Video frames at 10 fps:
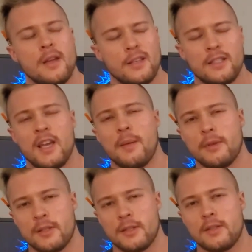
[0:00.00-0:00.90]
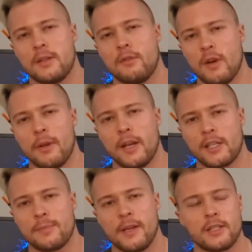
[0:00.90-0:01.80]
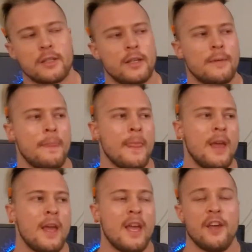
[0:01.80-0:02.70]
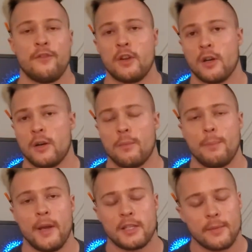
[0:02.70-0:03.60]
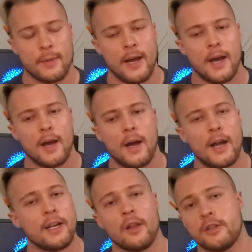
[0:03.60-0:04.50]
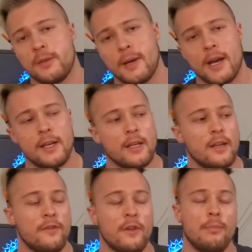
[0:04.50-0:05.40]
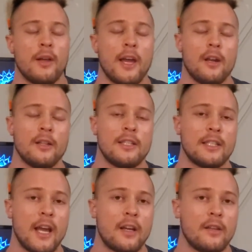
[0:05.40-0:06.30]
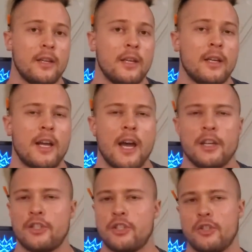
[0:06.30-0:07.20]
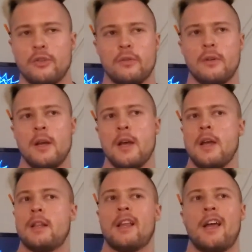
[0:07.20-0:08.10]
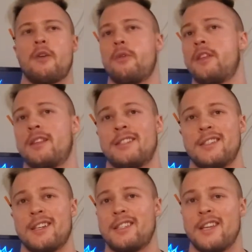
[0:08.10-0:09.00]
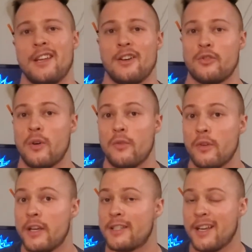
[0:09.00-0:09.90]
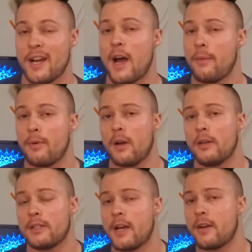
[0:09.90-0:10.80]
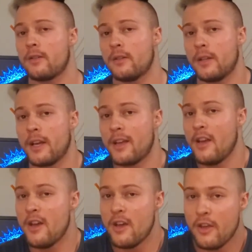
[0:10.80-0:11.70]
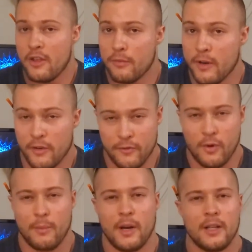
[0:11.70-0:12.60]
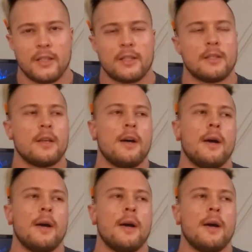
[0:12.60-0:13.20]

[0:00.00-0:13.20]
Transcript: same as Arimidex basically. If you're, basically my ideology behind it, if you plan on cycling kind of soon, like within 16 or 12 weeks, like I'll probably cycle in like 3 or 4 months,